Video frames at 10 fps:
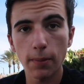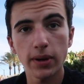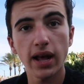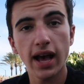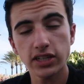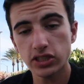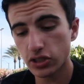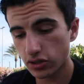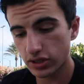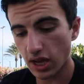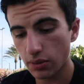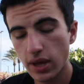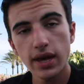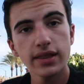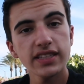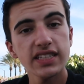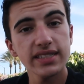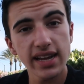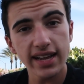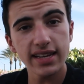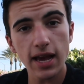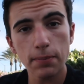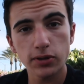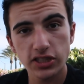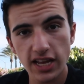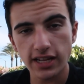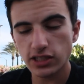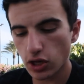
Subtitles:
but it actually turns out this is 98%,